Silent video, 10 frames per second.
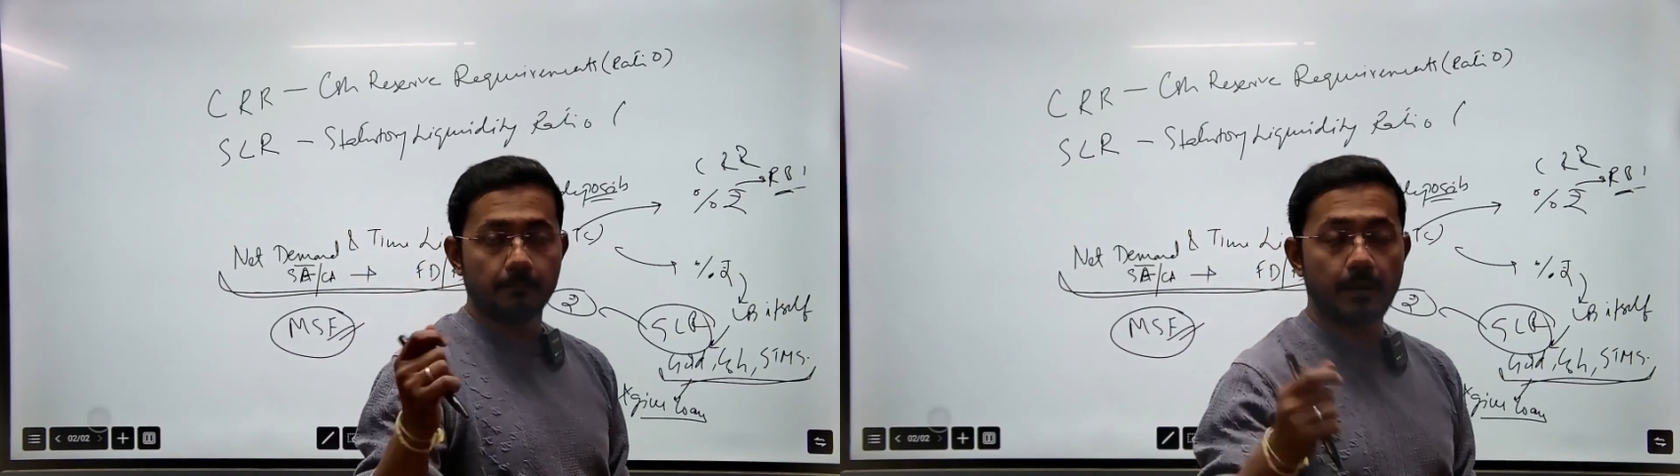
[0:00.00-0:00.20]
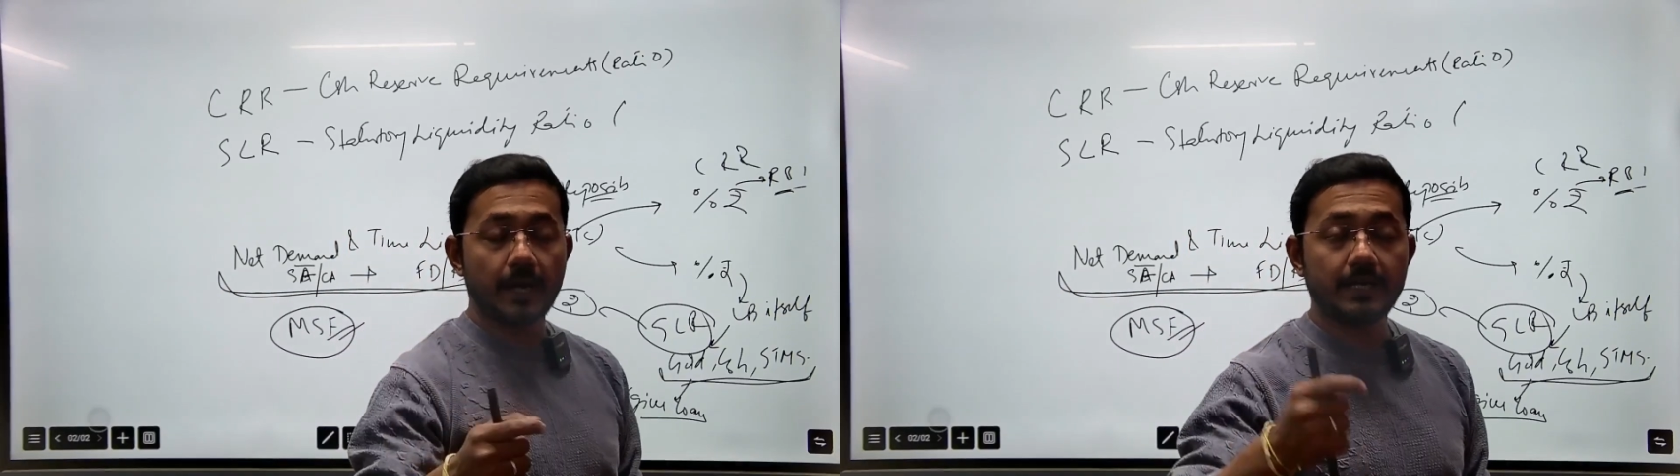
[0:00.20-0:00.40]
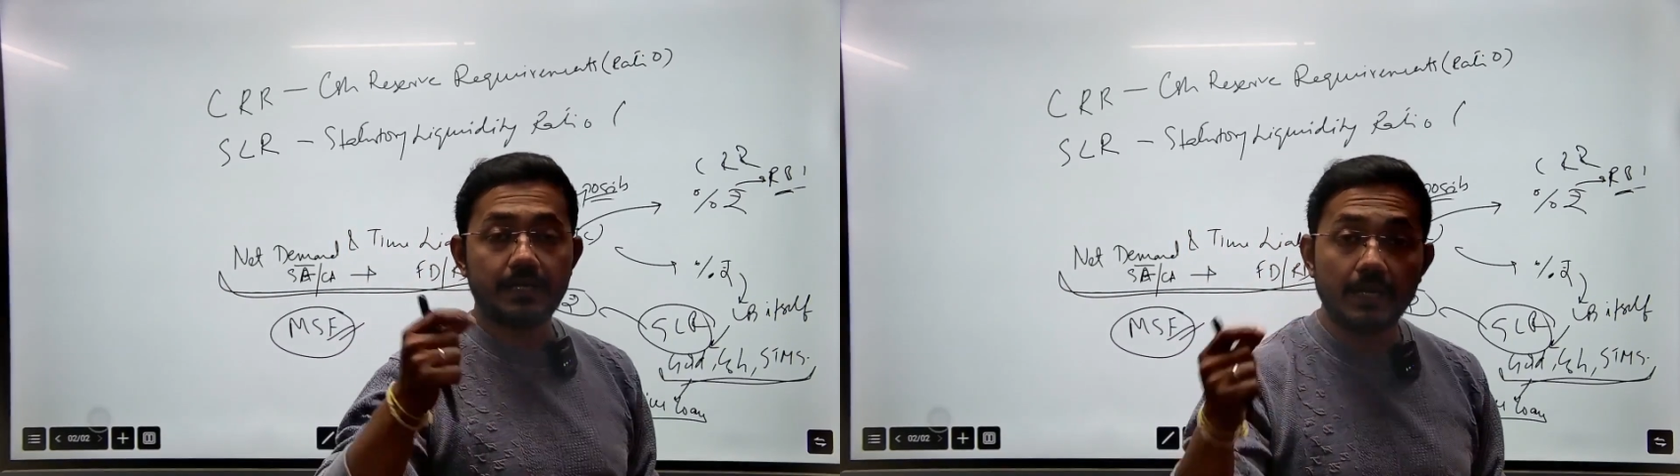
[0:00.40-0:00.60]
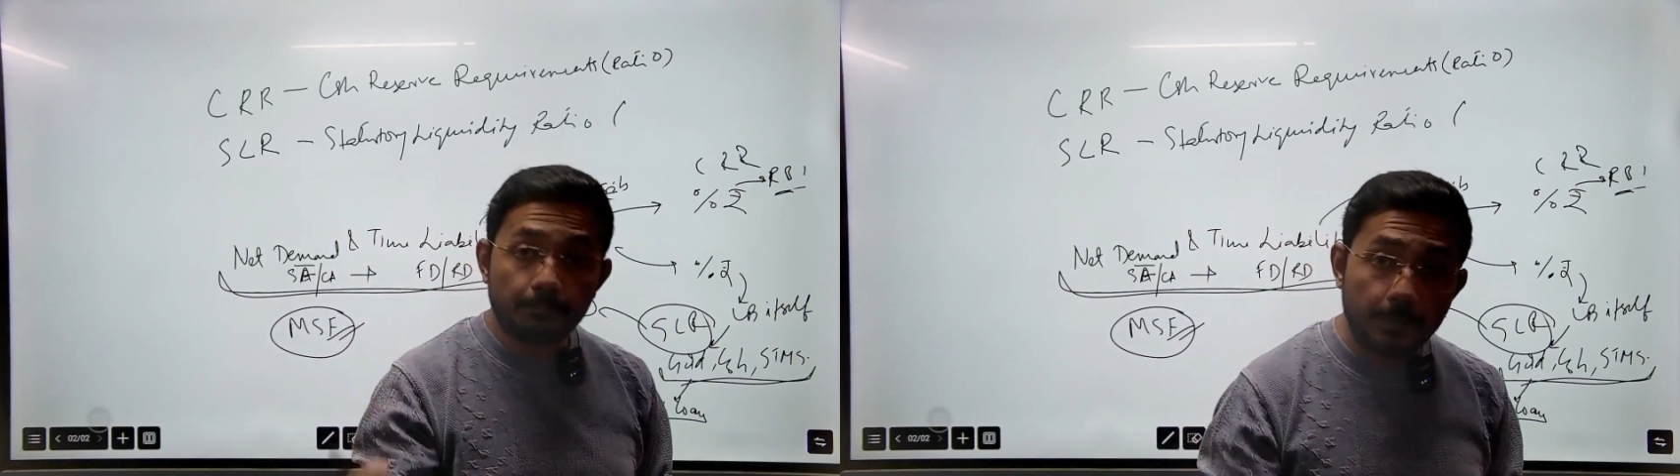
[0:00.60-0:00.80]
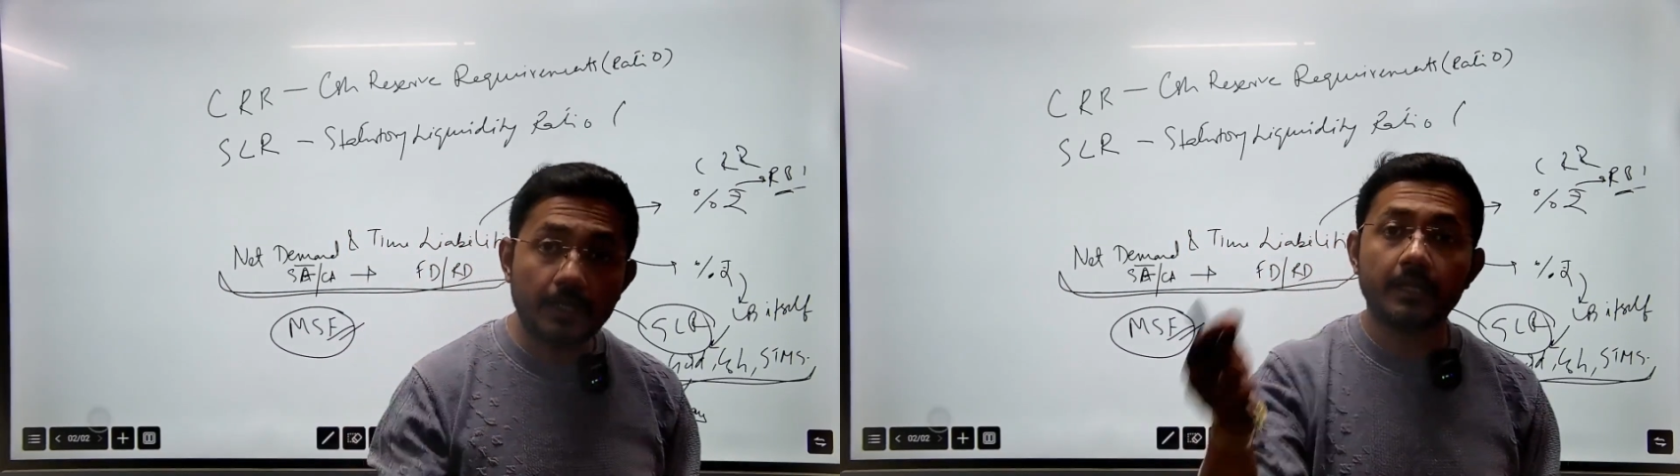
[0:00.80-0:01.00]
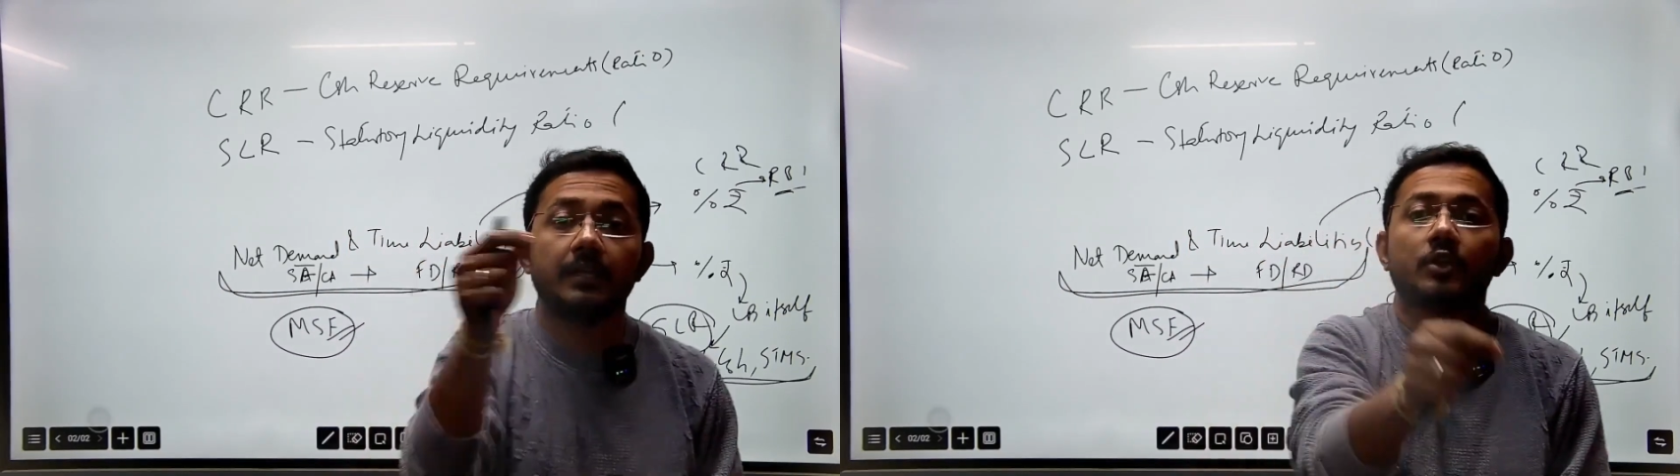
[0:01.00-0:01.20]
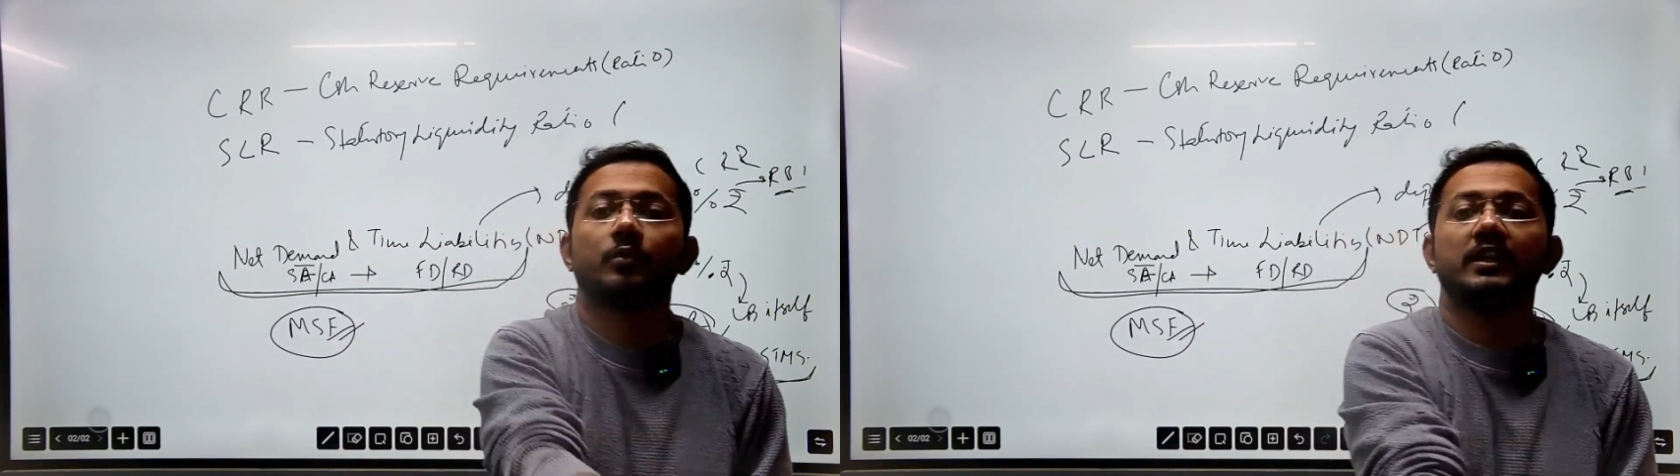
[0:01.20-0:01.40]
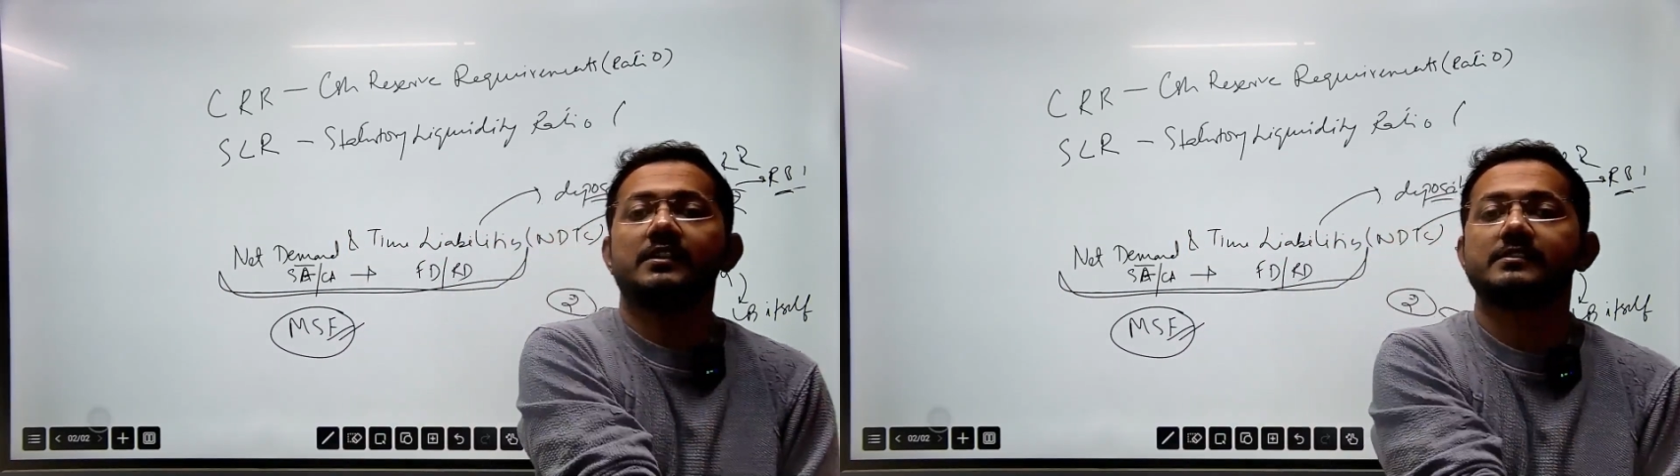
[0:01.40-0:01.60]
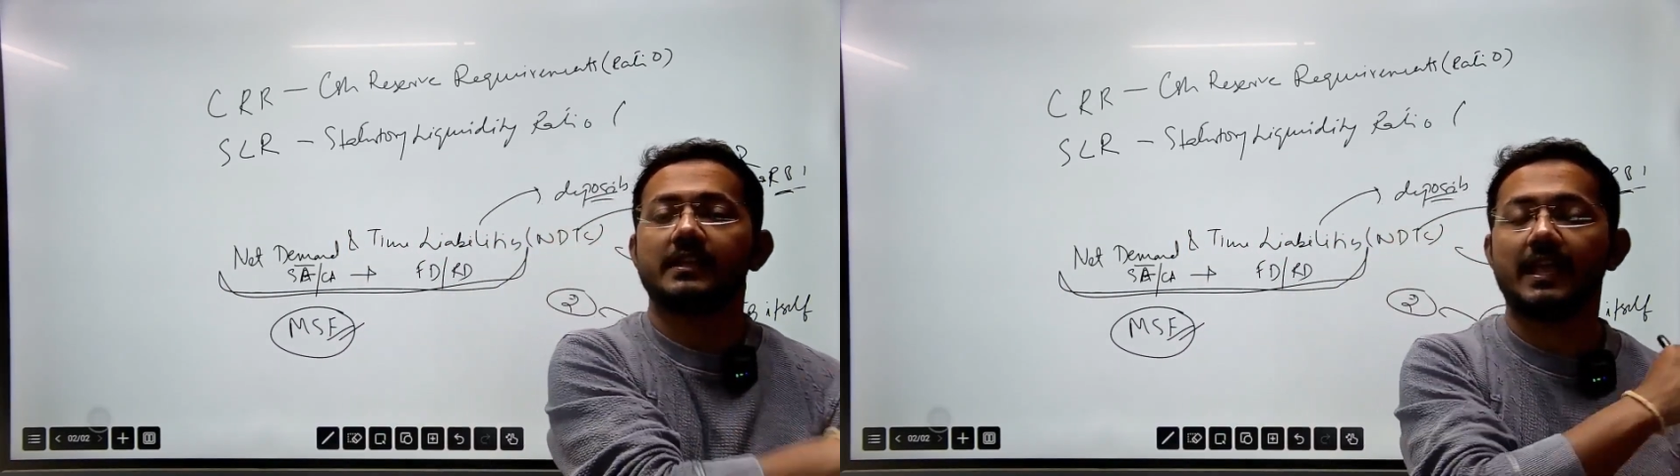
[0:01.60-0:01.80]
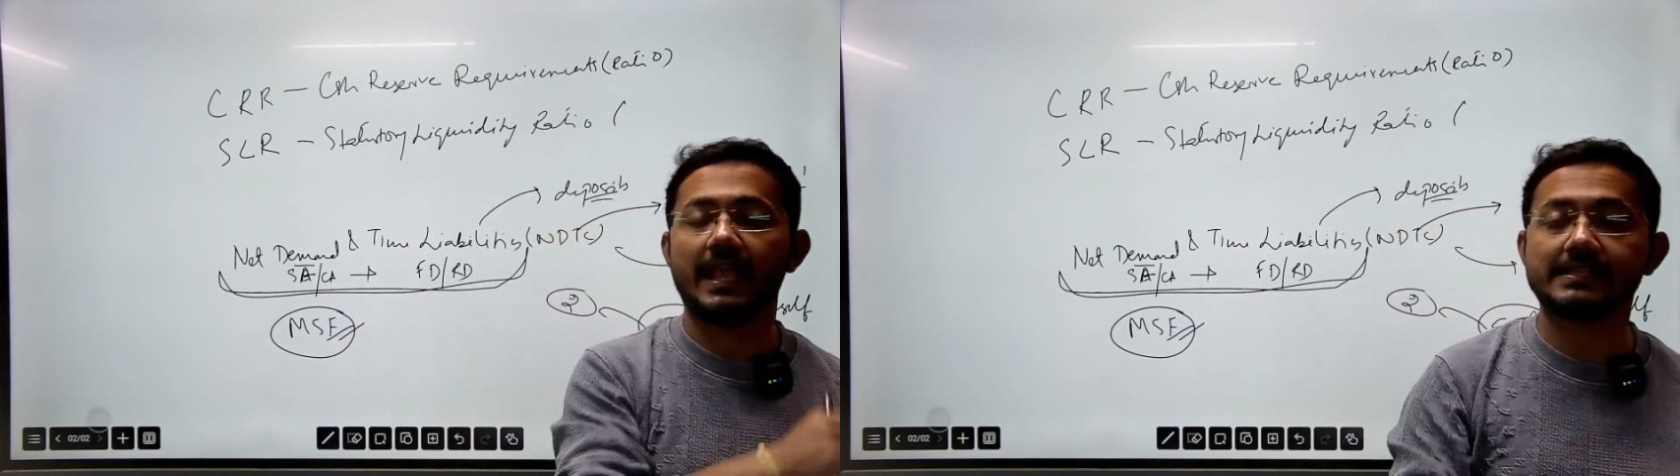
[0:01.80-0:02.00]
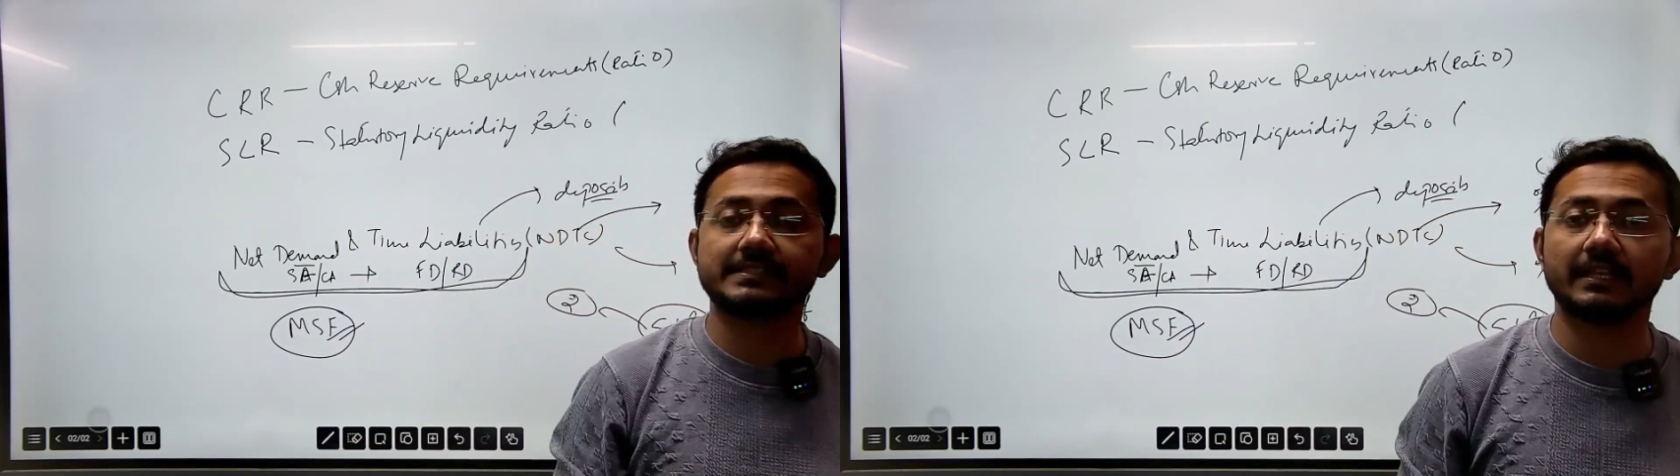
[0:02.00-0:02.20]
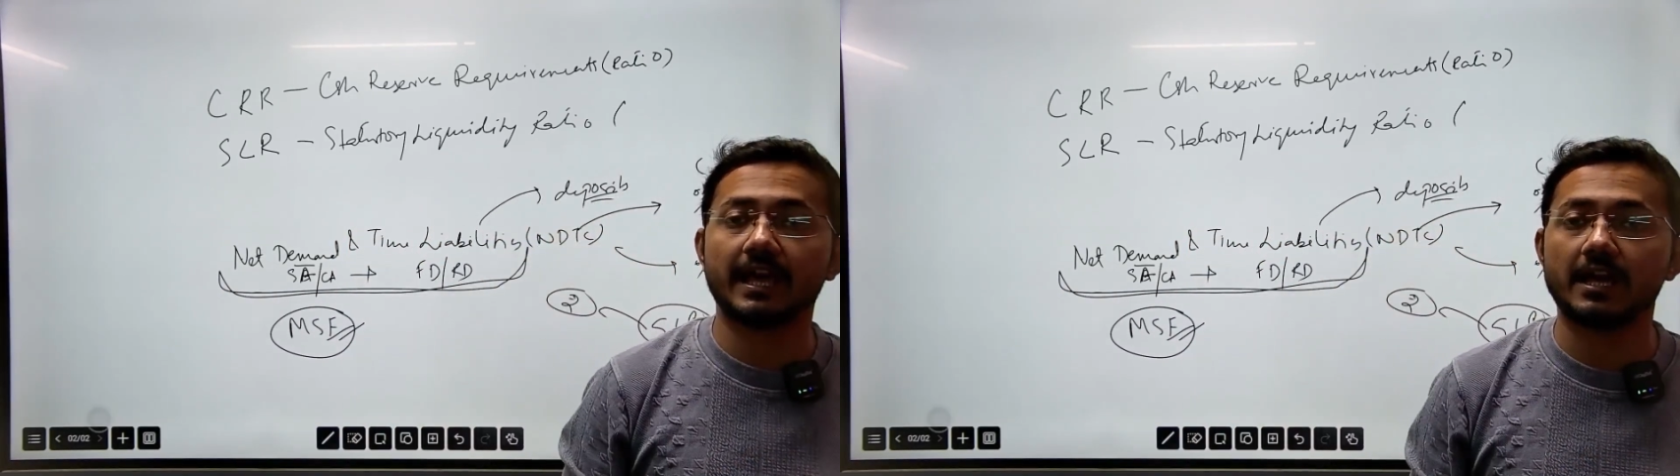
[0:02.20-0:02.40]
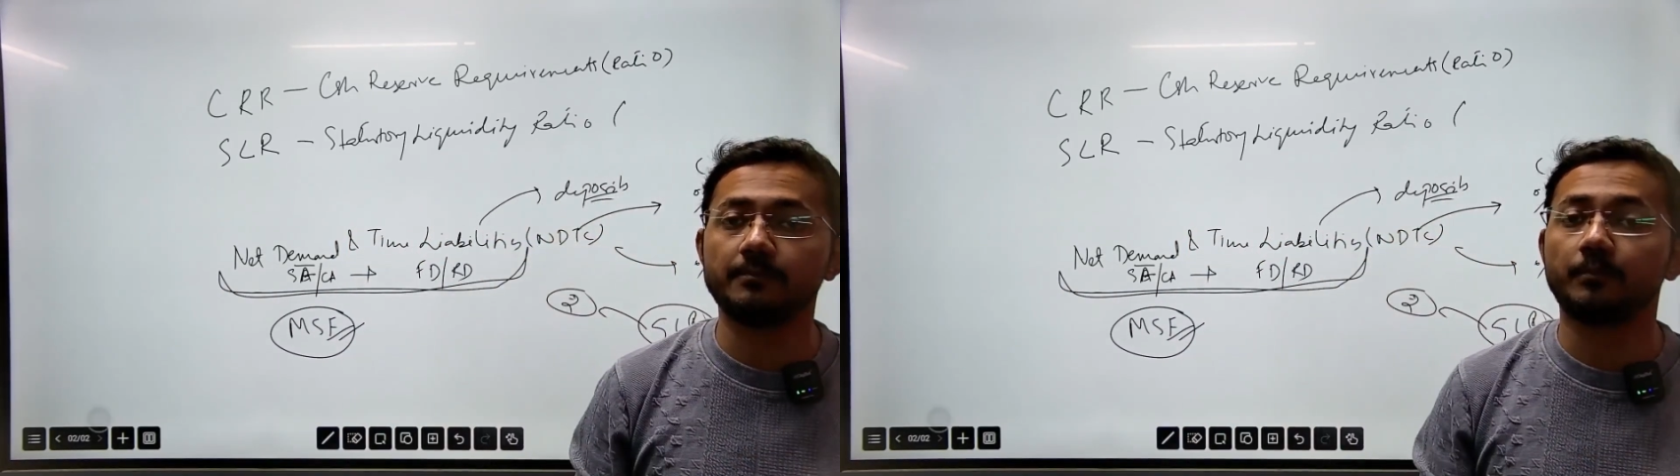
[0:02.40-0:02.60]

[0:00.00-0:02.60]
by dipping into its SLR